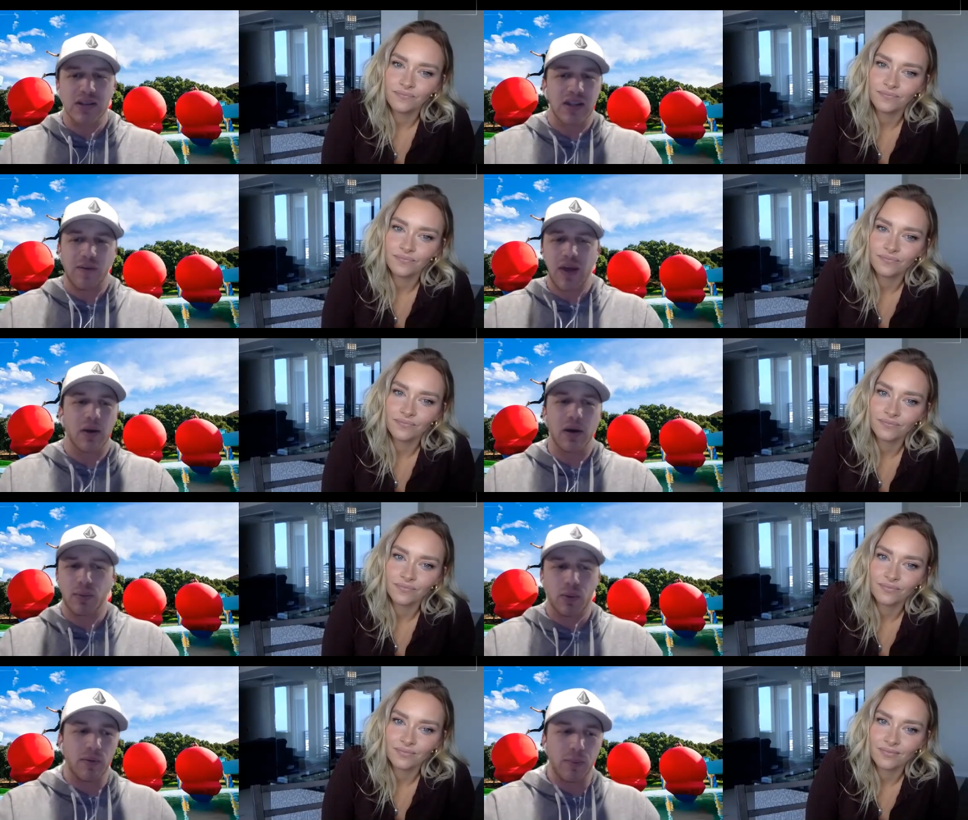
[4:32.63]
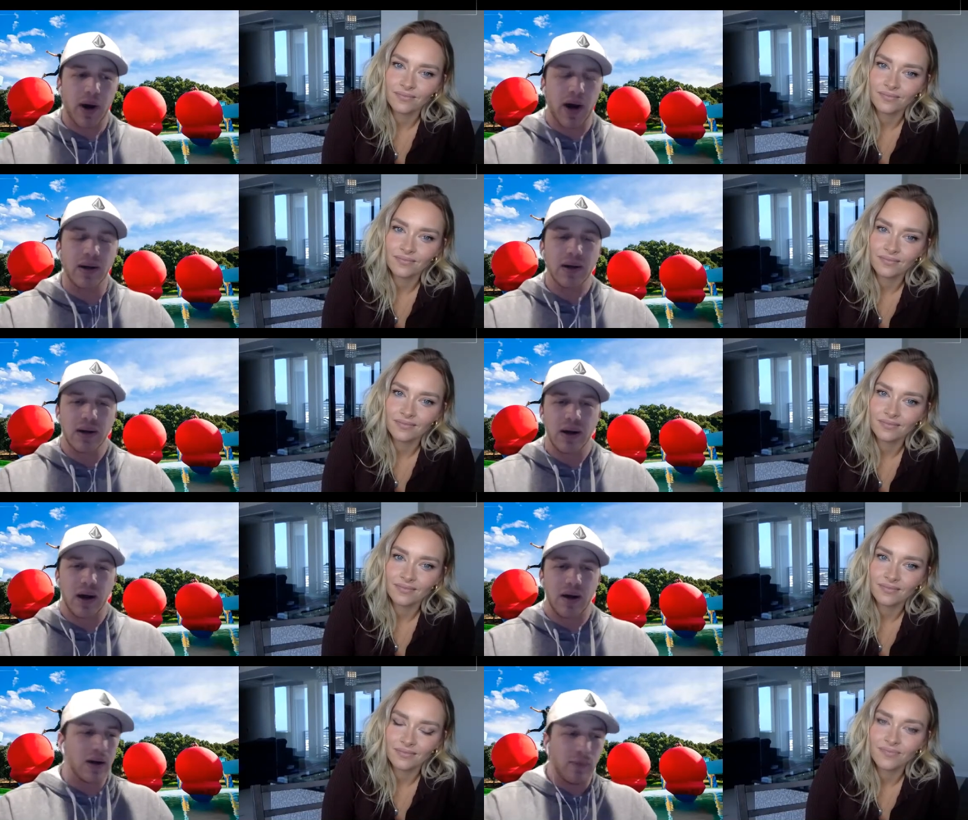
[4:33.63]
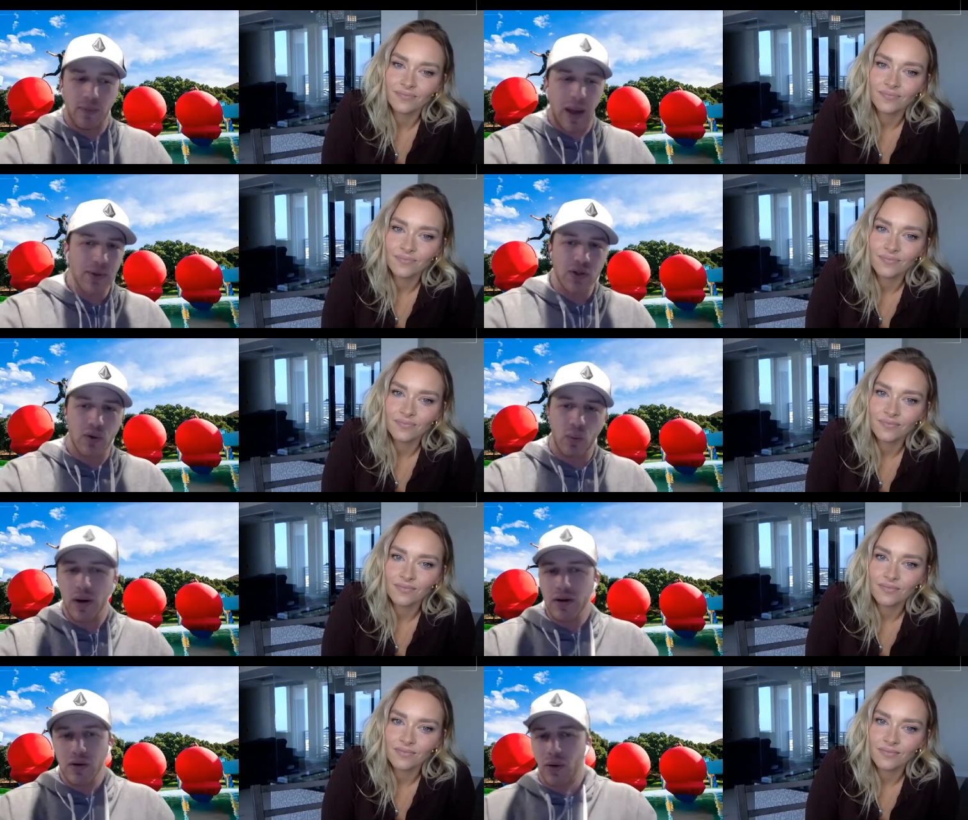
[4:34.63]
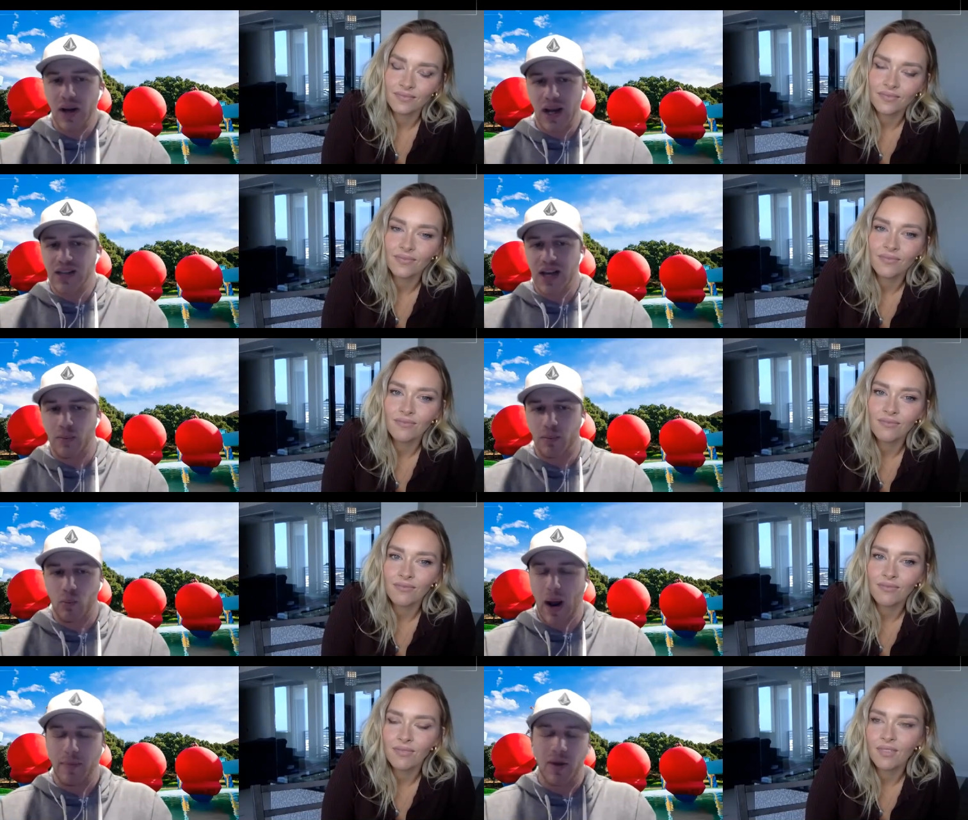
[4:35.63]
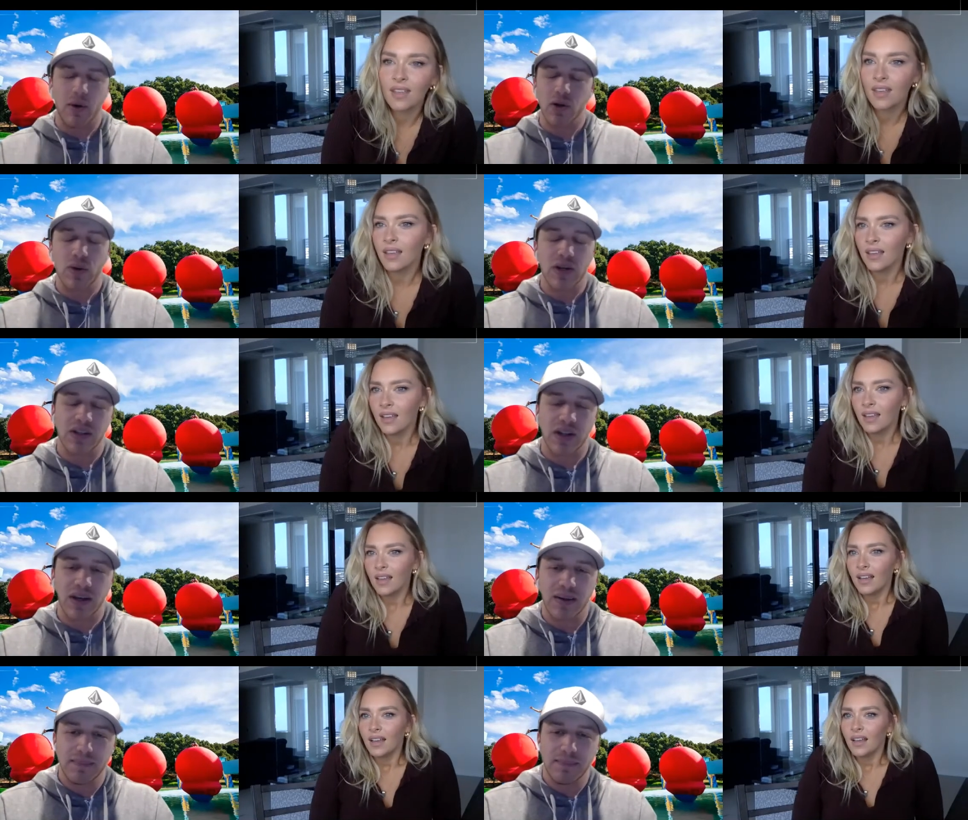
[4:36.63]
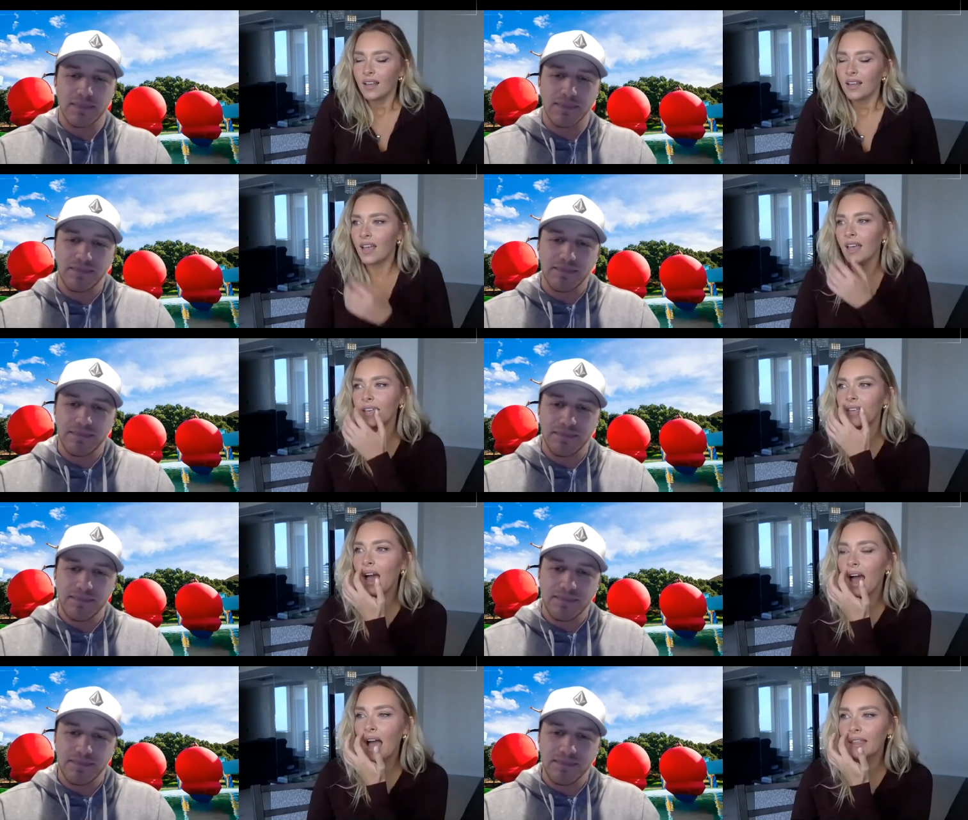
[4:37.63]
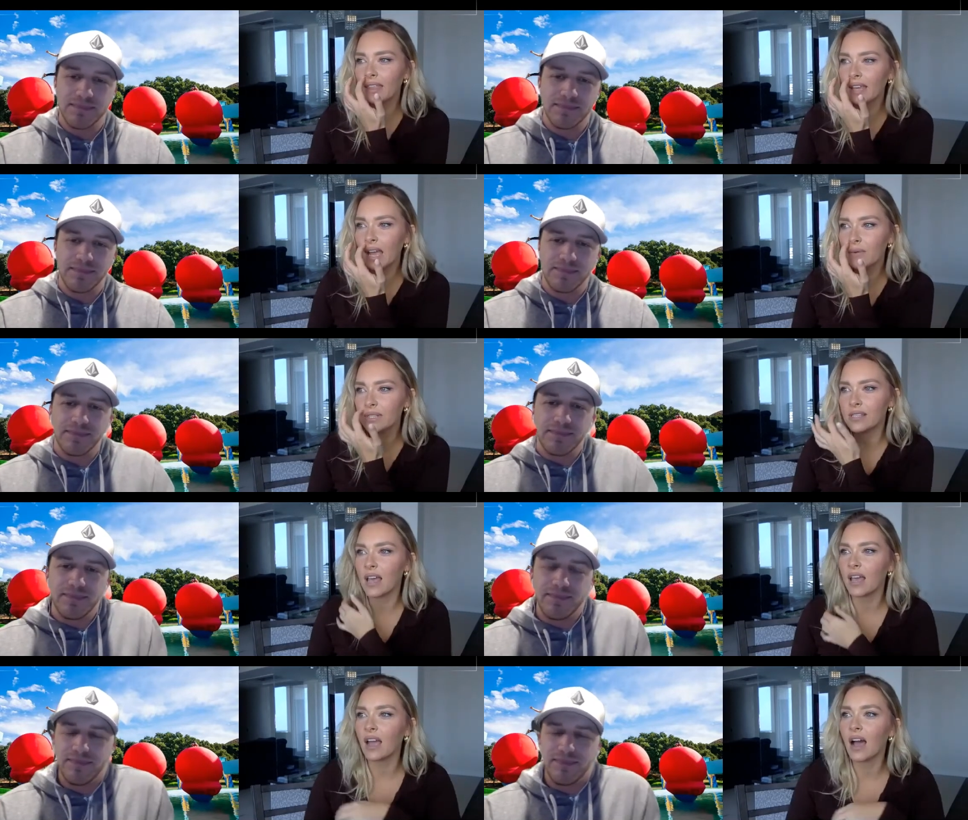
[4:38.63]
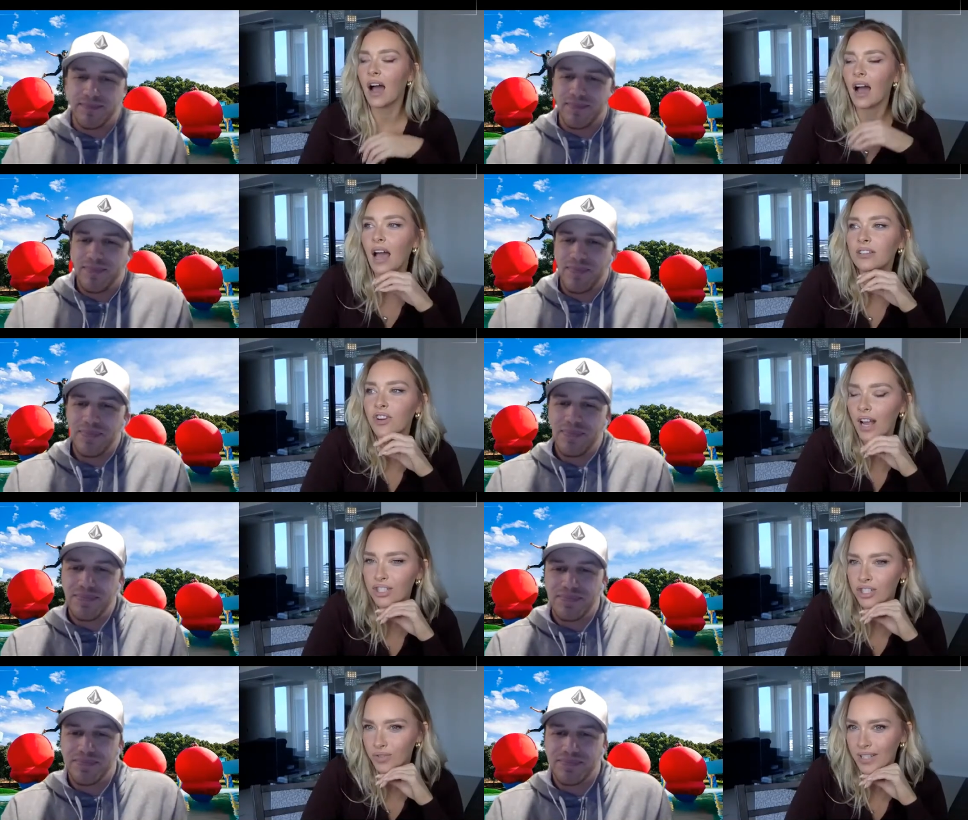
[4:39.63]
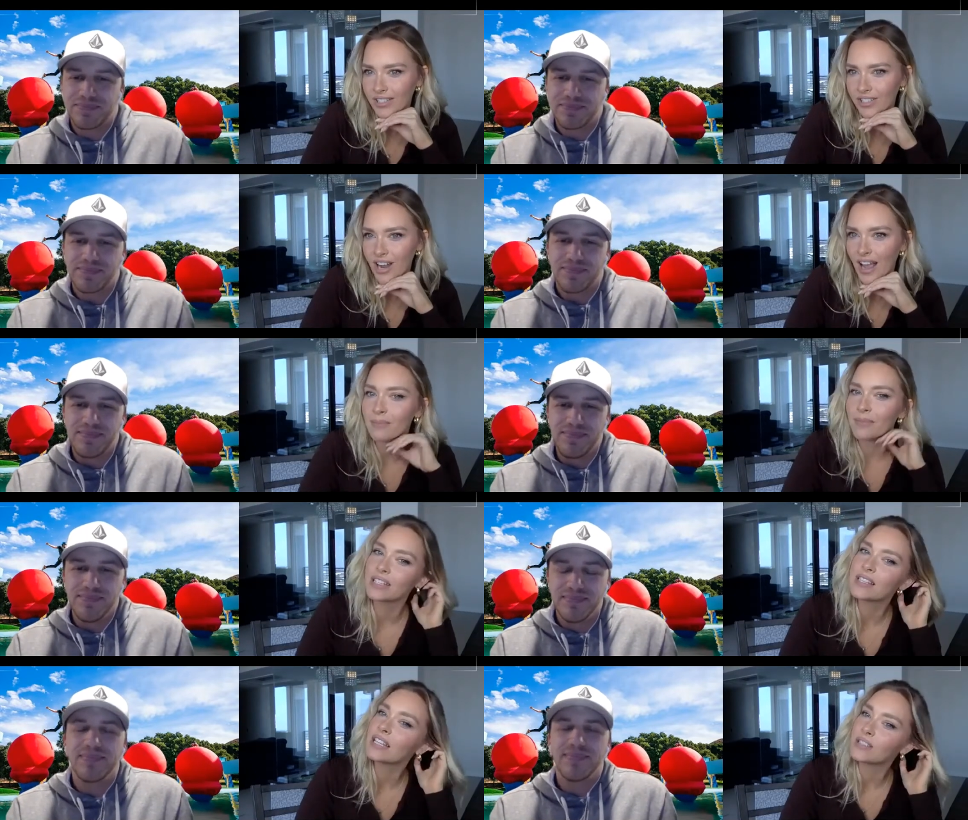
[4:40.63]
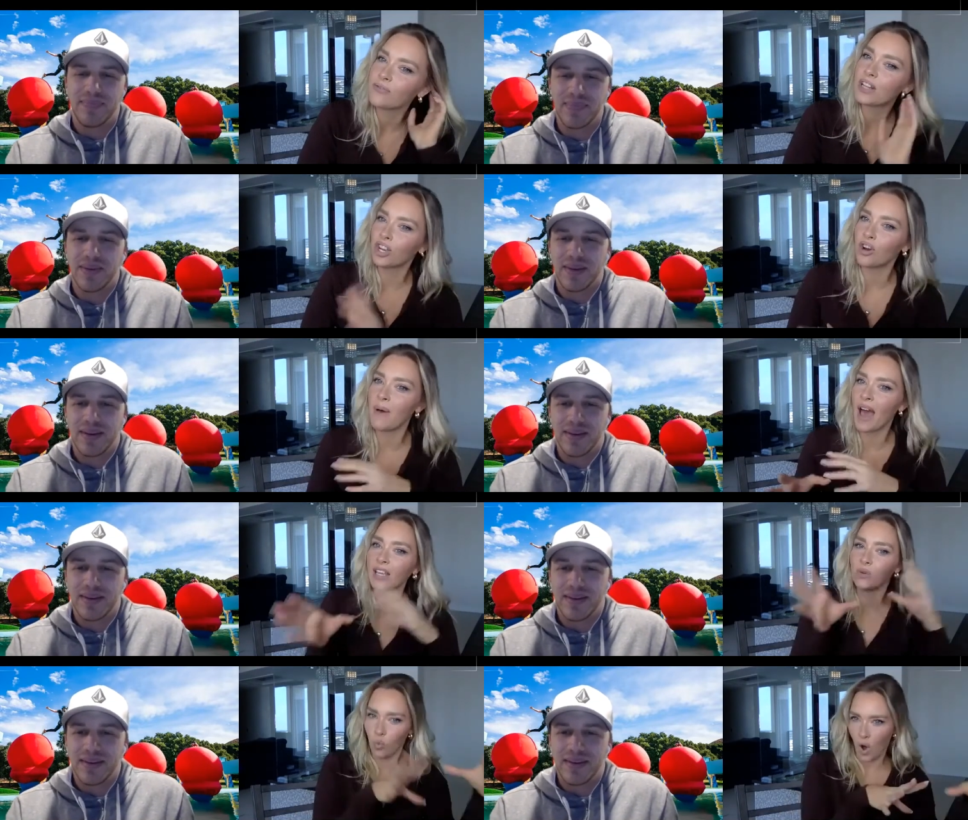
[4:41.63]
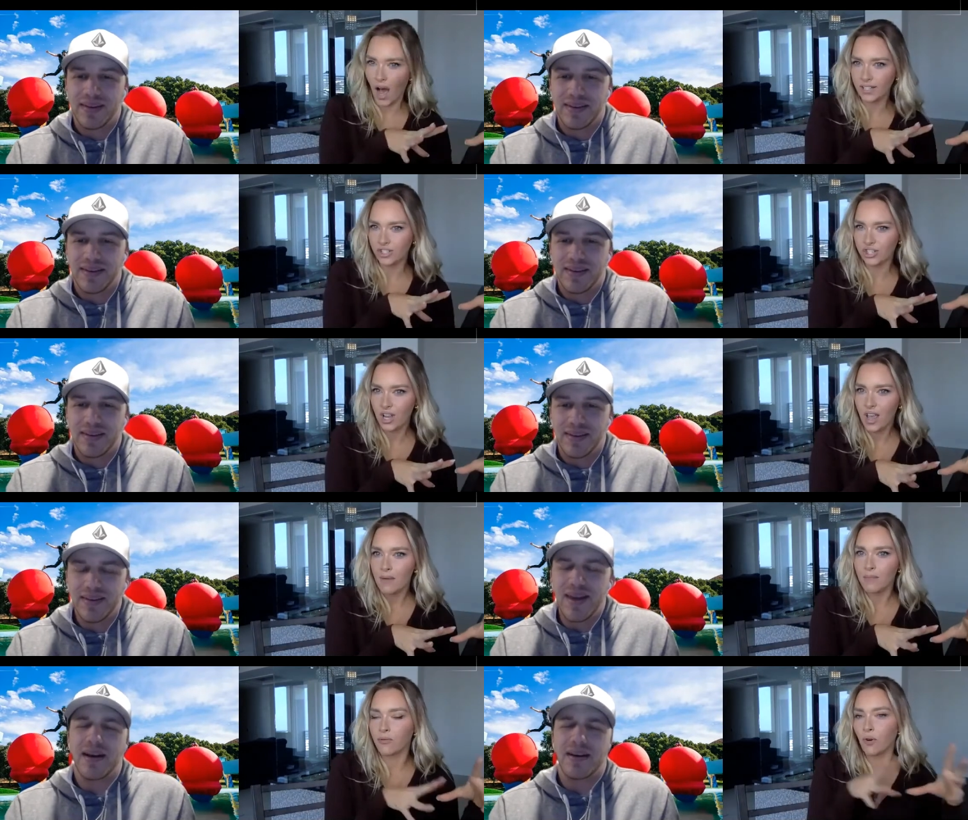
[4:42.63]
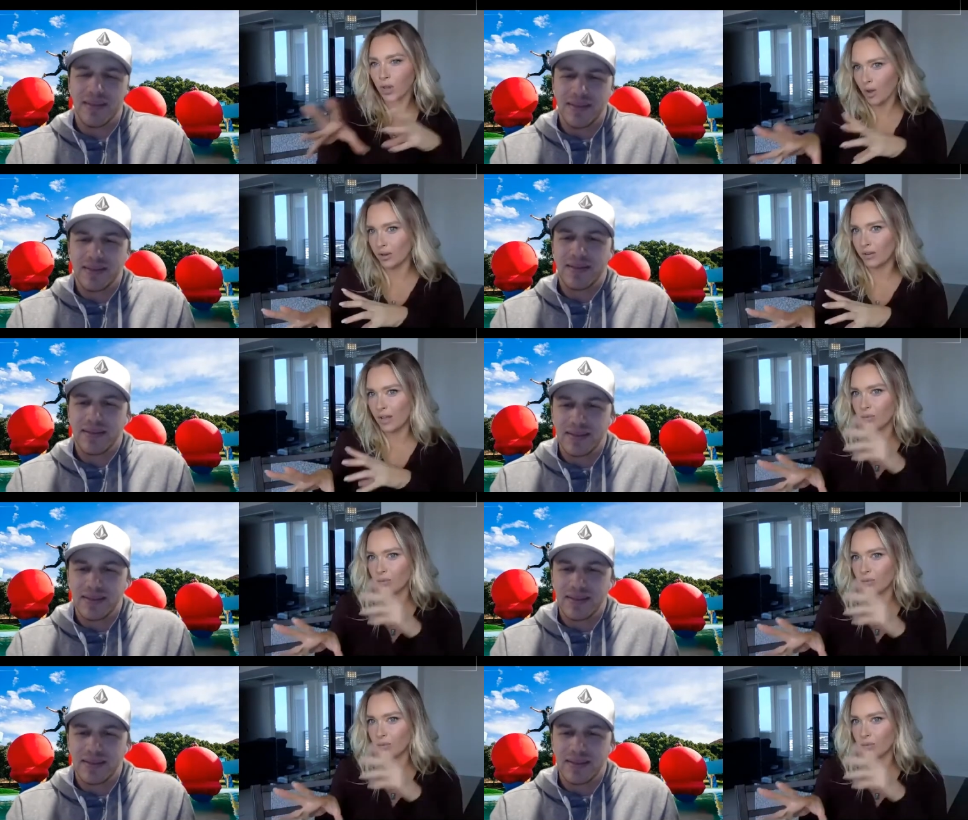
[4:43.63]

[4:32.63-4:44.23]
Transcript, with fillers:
Speaker 1: and stuff that you can improve upon, uh, you know, from episode one to where you guys kind of wrapped up most recently?
Speaker 2: Yeah, I think I would say I, tried to do it each time, but it's it's fun to go back and watch yeah. before we go